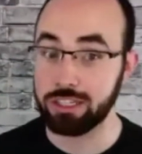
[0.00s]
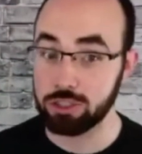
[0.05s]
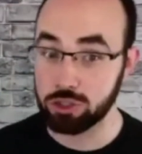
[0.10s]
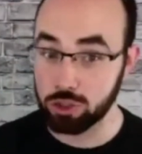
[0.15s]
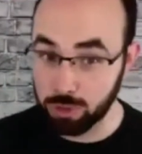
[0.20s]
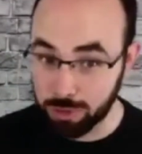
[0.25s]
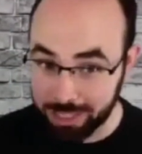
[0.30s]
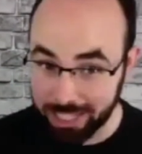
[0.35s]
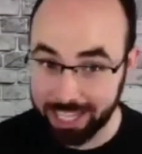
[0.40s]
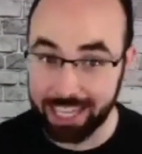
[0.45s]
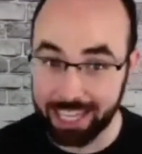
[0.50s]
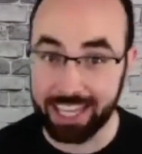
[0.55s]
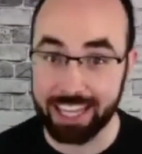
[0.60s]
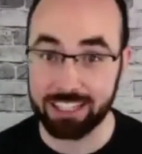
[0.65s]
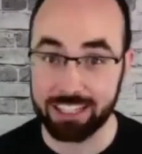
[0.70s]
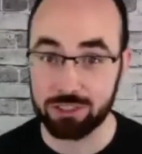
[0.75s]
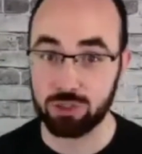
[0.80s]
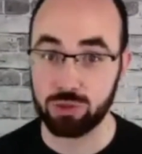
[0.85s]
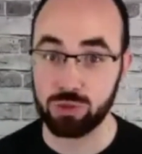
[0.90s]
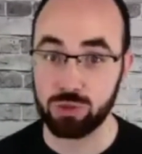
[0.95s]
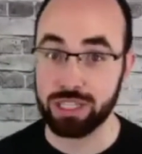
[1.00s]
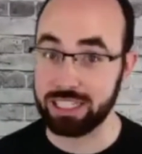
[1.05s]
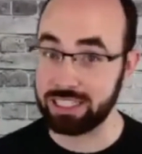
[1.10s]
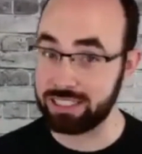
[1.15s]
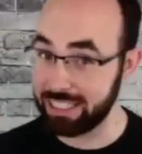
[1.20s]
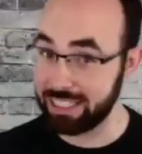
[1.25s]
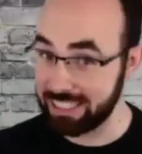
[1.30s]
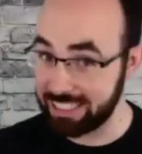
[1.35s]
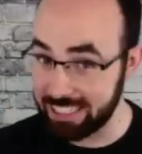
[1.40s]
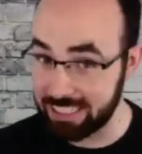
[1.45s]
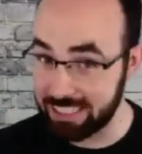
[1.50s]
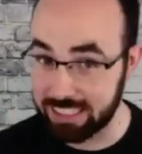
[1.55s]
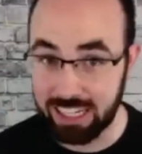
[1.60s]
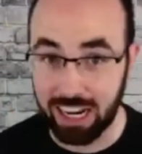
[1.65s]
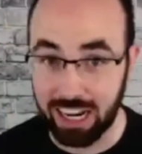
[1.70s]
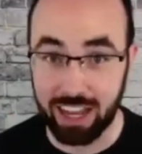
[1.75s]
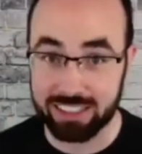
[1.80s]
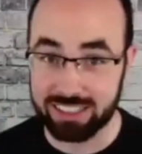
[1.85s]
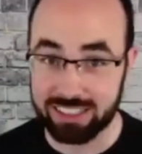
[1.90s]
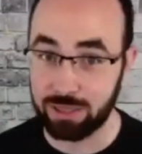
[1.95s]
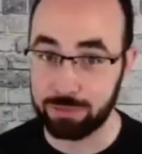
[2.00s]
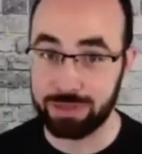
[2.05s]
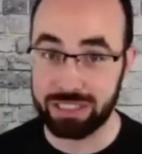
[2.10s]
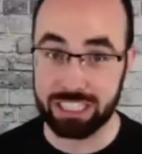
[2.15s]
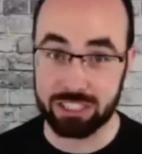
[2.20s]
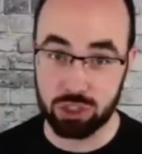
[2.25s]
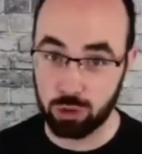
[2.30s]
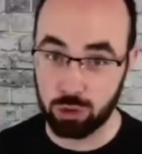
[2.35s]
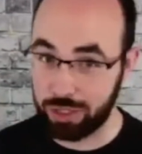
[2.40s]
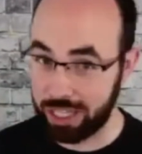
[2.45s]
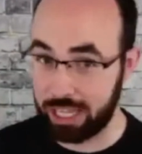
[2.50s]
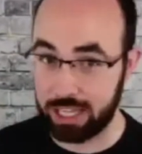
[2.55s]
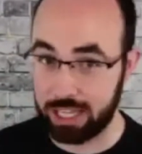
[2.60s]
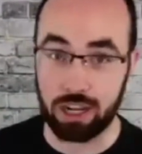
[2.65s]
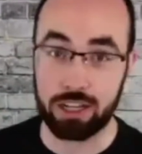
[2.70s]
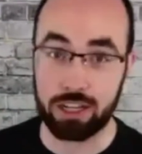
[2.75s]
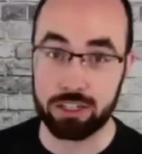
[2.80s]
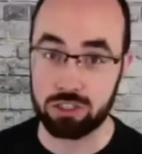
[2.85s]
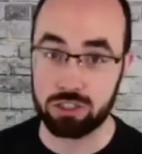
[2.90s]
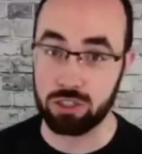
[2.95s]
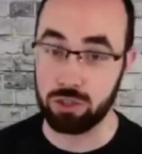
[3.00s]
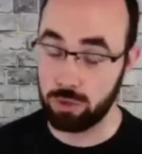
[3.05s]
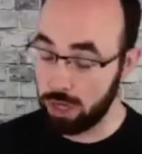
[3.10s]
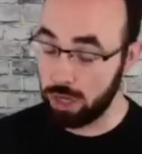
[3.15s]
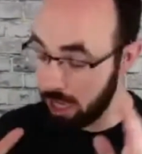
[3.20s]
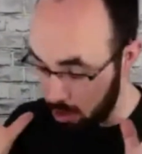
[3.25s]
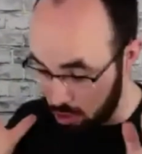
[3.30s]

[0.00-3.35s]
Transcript: You can do this. Mm-hmm. This is not something that you cannot do.